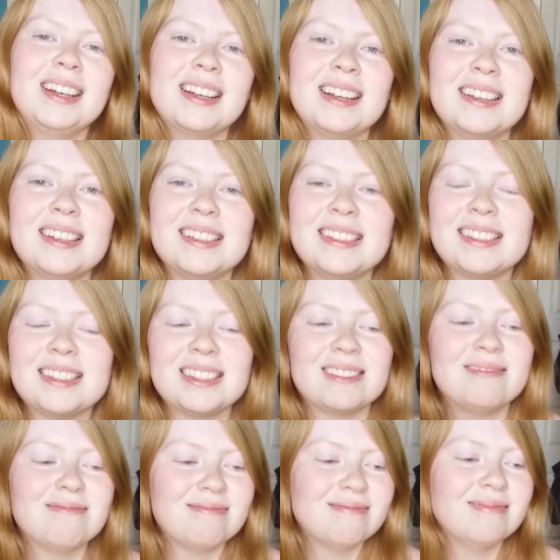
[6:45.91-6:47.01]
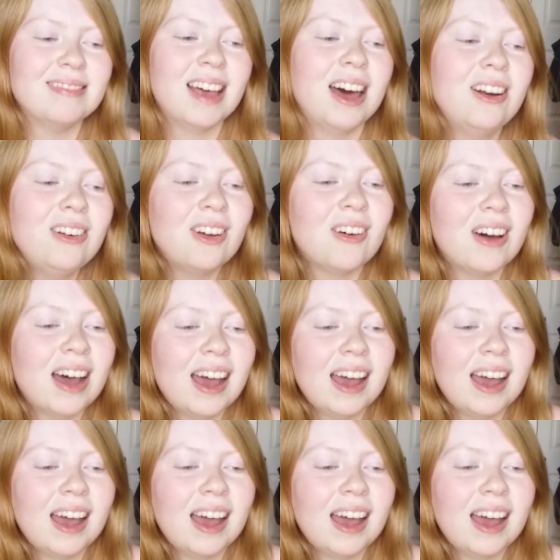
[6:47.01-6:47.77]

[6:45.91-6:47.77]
because I don't know,